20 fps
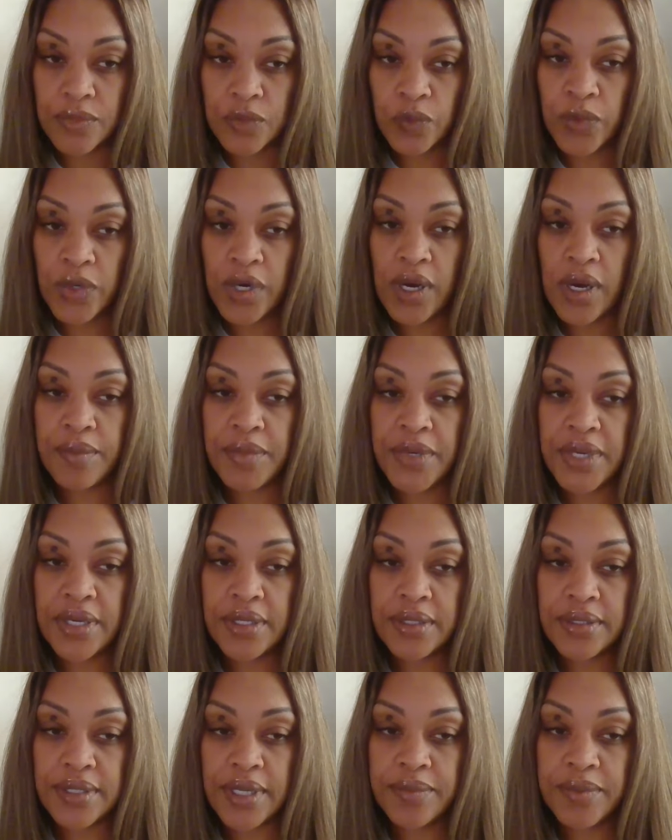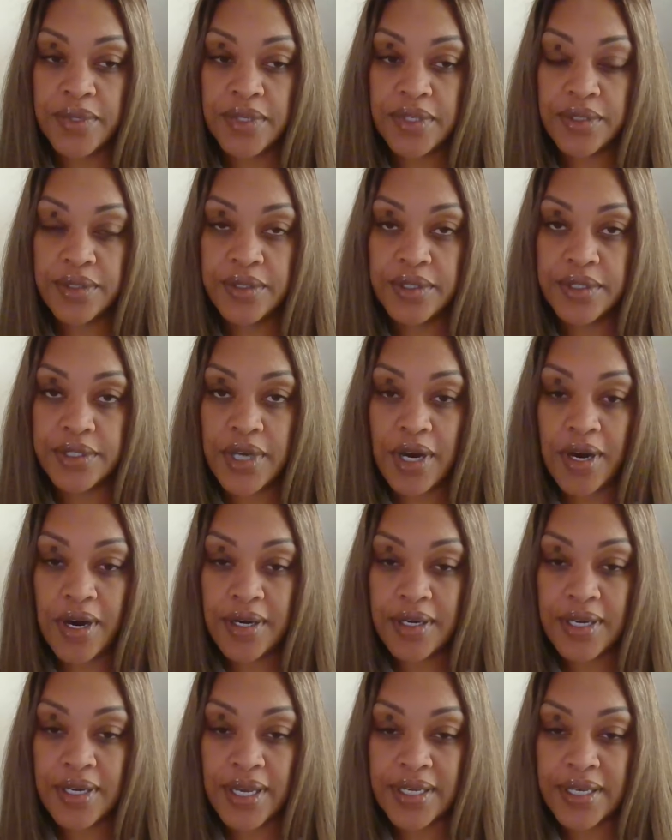Well, I mean, but, they wouldn't do a
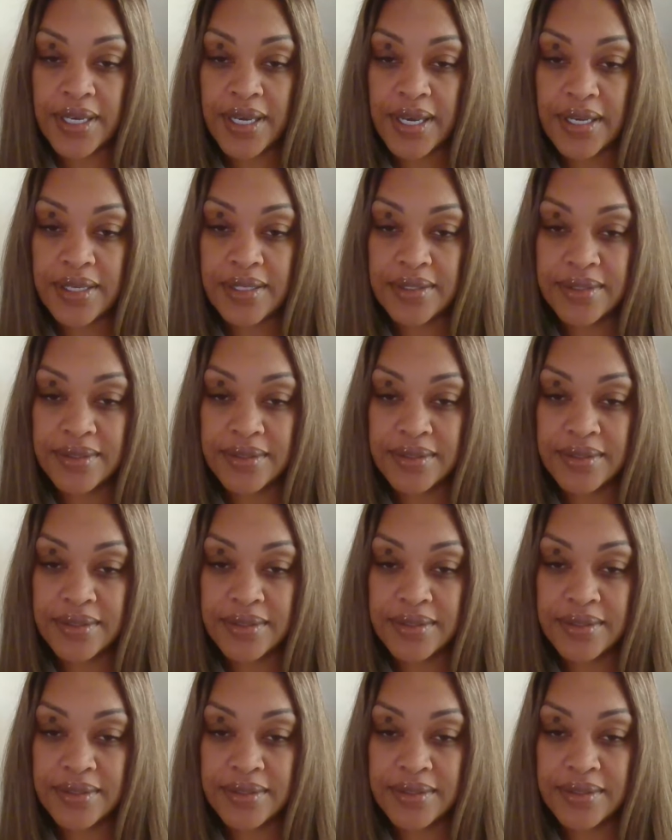dog like that.